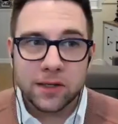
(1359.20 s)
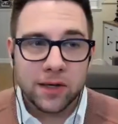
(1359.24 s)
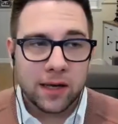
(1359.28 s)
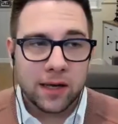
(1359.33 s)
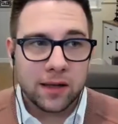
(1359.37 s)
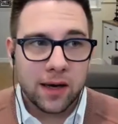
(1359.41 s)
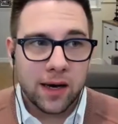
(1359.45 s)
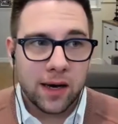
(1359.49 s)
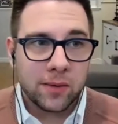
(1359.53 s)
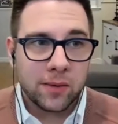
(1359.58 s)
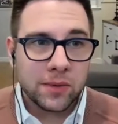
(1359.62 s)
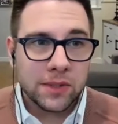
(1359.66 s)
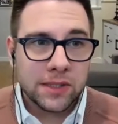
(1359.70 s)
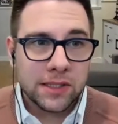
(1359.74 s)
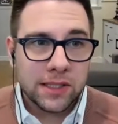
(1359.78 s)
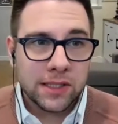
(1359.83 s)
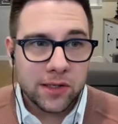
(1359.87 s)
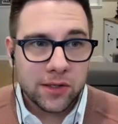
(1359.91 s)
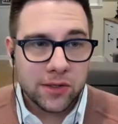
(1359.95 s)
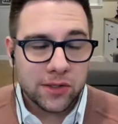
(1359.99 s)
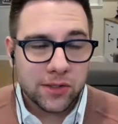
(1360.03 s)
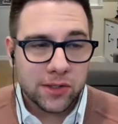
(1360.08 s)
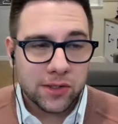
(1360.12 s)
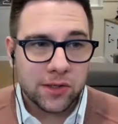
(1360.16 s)
I, I would say
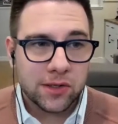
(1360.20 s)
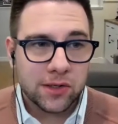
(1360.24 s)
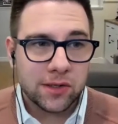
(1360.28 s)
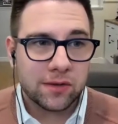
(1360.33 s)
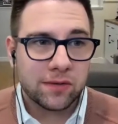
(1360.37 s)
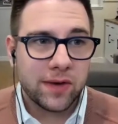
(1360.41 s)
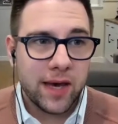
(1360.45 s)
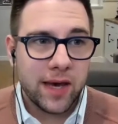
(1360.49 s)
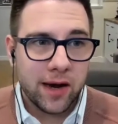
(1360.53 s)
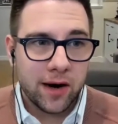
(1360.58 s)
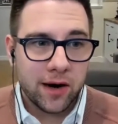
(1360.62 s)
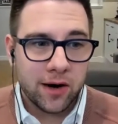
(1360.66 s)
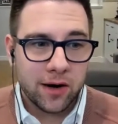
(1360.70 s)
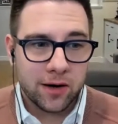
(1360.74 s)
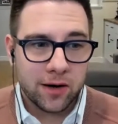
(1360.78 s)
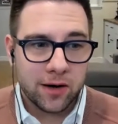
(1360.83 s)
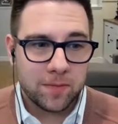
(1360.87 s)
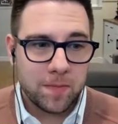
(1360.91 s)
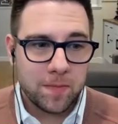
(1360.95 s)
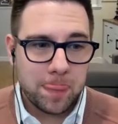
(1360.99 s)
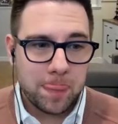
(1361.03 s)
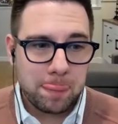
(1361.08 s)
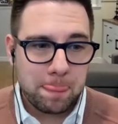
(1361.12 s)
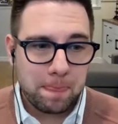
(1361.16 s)
your circle of
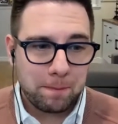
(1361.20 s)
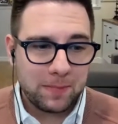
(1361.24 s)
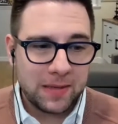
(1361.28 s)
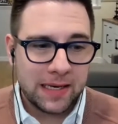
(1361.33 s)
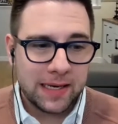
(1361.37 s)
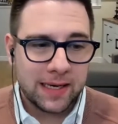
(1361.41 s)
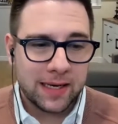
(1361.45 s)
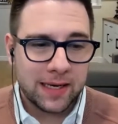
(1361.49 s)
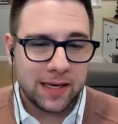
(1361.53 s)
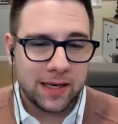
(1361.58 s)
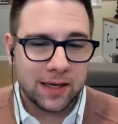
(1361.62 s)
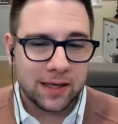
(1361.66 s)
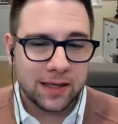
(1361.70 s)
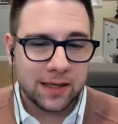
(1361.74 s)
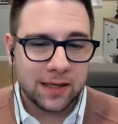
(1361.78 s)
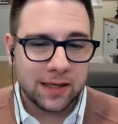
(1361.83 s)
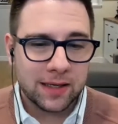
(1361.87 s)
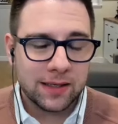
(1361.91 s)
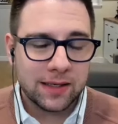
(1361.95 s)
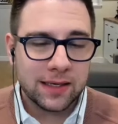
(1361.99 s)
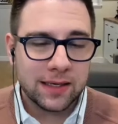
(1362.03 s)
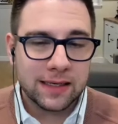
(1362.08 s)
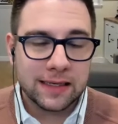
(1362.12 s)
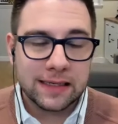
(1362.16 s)
care uh,
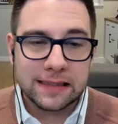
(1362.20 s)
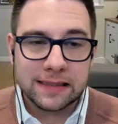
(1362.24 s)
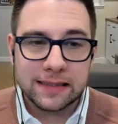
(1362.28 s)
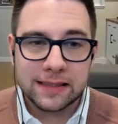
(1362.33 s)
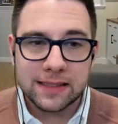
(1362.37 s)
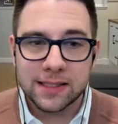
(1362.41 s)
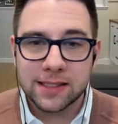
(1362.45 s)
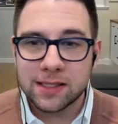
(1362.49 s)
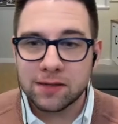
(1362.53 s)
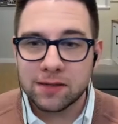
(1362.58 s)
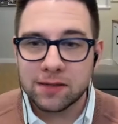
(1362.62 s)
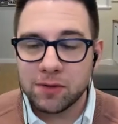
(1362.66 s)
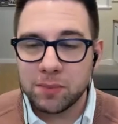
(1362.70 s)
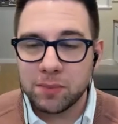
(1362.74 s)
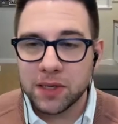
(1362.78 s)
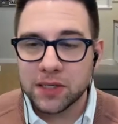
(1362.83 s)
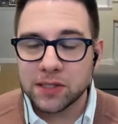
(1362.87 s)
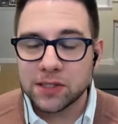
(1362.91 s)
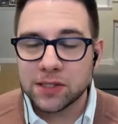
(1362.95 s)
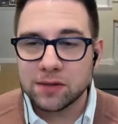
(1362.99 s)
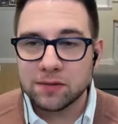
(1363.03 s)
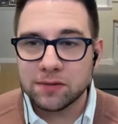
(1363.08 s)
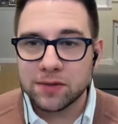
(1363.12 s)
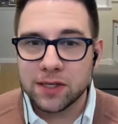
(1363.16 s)
can consist of a
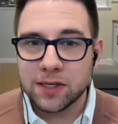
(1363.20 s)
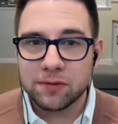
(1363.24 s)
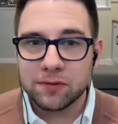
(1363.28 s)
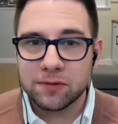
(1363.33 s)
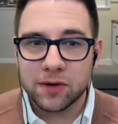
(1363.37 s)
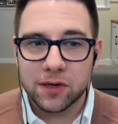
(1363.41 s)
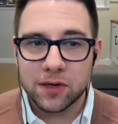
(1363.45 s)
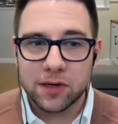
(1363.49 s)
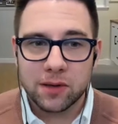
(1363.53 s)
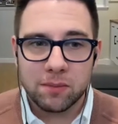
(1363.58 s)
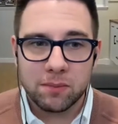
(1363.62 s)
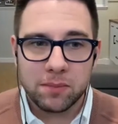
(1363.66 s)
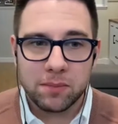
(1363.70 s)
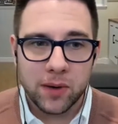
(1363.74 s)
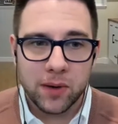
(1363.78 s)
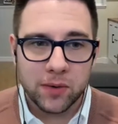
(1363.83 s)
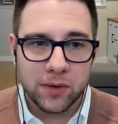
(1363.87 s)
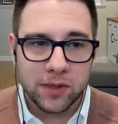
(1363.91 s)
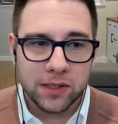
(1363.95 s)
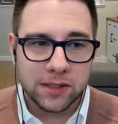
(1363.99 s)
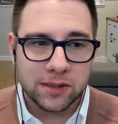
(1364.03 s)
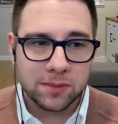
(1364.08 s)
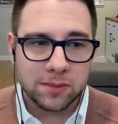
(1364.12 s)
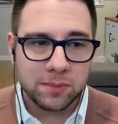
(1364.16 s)
bunch of different
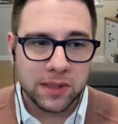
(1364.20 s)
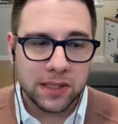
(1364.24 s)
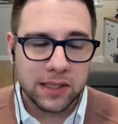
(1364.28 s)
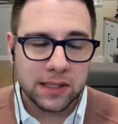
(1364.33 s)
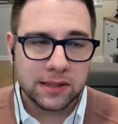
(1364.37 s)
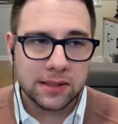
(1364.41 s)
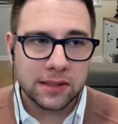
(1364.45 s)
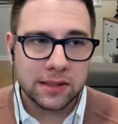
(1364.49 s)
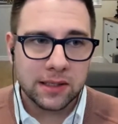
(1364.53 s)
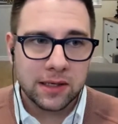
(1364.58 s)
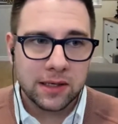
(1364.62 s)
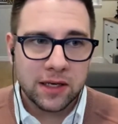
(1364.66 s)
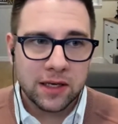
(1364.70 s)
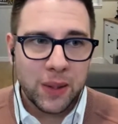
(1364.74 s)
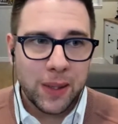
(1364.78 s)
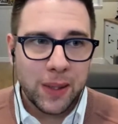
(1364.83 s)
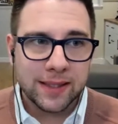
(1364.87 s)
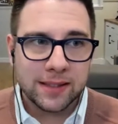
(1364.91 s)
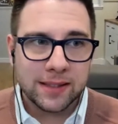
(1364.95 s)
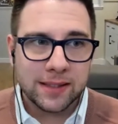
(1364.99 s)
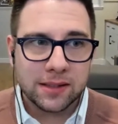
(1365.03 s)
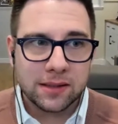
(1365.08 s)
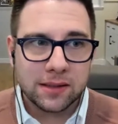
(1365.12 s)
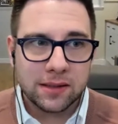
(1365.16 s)
components, but it's
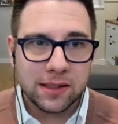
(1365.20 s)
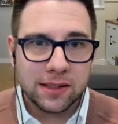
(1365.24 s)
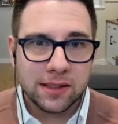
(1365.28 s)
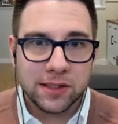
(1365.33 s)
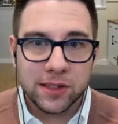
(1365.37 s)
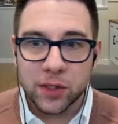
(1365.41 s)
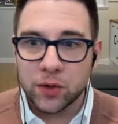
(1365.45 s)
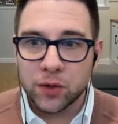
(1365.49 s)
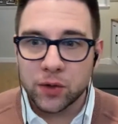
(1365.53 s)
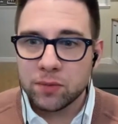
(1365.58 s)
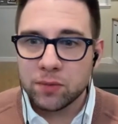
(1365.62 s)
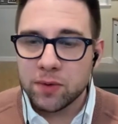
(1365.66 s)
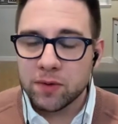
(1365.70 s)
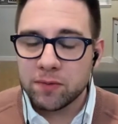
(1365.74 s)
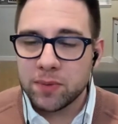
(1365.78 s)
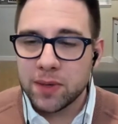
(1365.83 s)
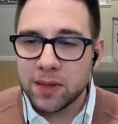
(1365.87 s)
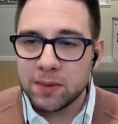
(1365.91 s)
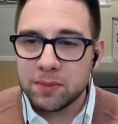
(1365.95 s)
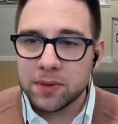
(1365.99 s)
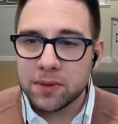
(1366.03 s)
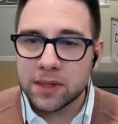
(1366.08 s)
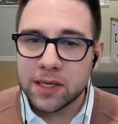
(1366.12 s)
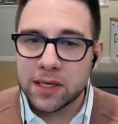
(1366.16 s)
it's it's the group of
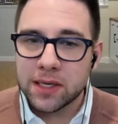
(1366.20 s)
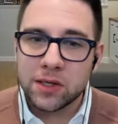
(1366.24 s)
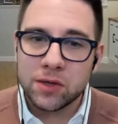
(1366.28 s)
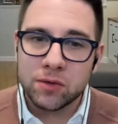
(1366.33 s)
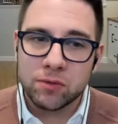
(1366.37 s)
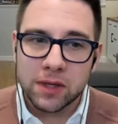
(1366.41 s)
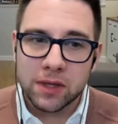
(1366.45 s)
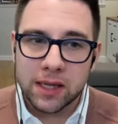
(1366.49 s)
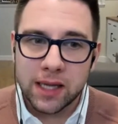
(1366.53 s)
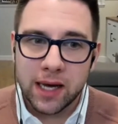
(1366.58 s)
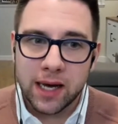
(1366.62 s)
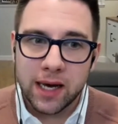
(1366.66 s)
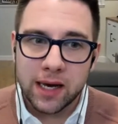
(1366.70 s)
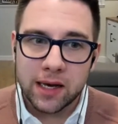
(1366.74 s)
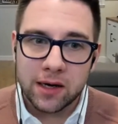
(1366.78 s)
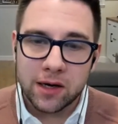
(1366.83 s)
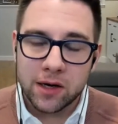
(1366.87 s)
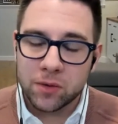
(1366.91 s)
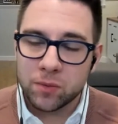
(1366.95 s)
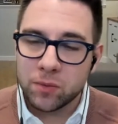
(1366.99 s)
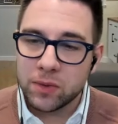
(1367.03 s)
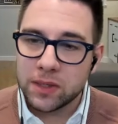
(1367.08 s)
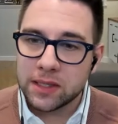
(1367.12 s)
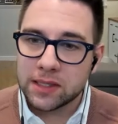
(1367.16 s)
people that you rely
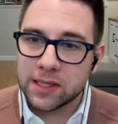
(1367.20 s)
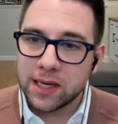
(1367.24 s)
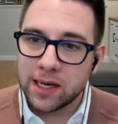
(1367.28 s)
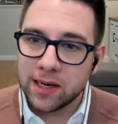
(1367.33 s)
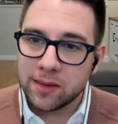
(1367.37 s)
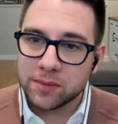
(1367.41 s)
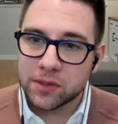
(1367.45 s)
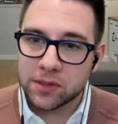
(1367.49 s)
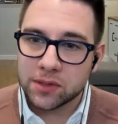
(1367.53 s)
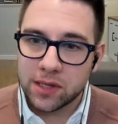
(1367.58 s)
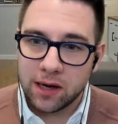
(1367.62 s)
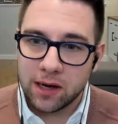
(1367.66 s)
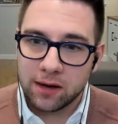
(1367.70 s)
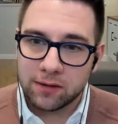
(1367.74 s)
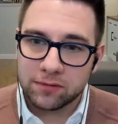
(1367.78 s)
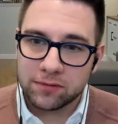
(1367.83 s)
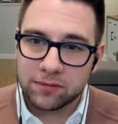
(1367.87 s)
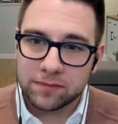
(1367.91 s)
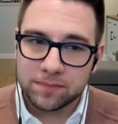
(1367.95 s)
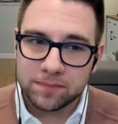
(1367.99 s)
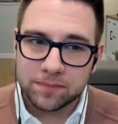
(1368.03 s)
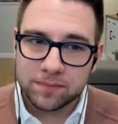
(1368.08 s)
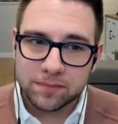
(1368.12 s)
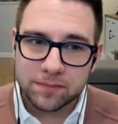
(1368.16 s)
on when times are tough.